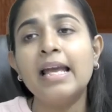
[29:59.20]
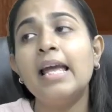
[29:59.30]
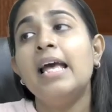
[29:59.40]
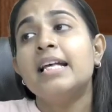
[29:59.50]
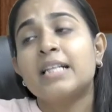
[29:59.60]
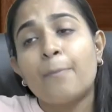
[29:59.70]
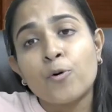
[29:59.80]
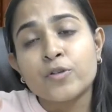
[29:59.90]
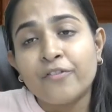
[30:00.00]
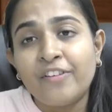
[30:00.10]
Suppose
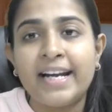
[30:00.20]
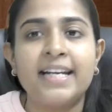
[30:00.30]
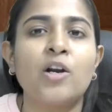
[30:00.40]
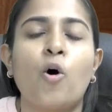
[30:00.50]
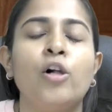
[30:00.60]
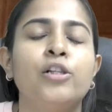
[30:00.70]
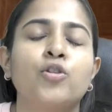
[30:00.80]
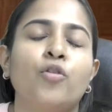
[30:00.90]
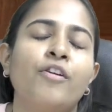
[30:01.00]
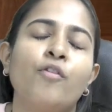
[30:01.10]
if later also we
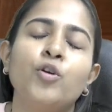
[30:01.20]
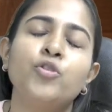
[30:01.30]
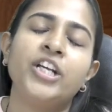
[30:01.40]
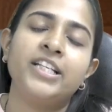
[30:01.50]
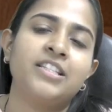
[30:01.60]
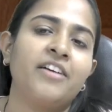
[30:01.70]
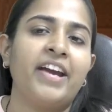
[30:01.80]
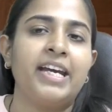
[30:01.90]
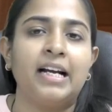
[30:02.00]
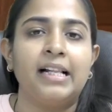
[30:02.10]
want to change the
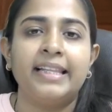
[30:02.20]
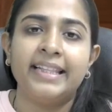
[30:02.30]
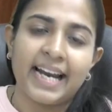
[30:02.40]
vehicle, then that